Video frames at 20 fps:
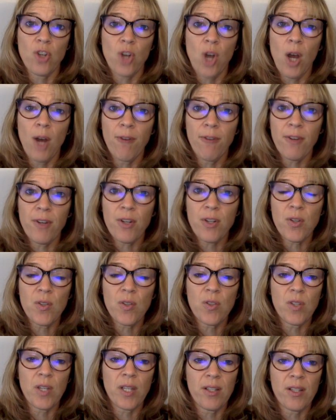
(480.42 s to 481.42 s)

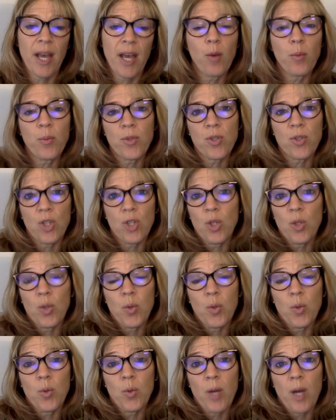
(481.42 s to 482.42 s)
offers. It helps
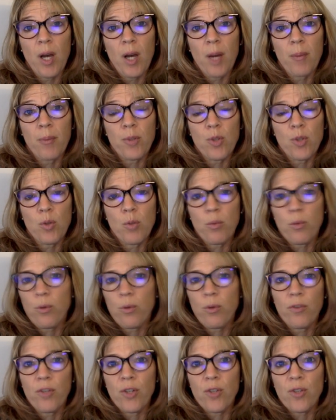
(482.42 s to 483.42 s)
you to
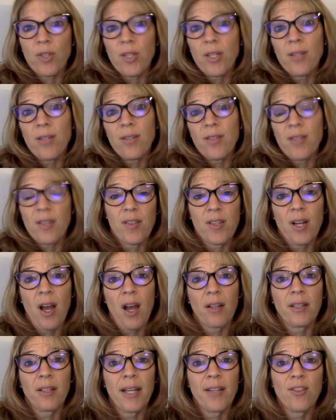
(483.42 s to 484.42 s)
improve your skills as an
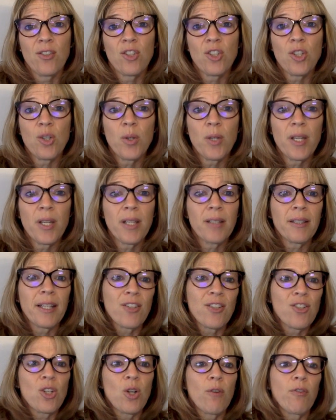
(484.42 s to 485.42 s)
online student,
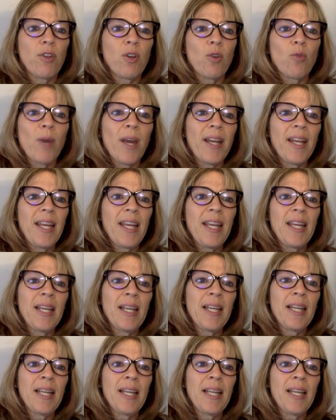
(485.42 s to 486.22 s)
let you know if you're ready.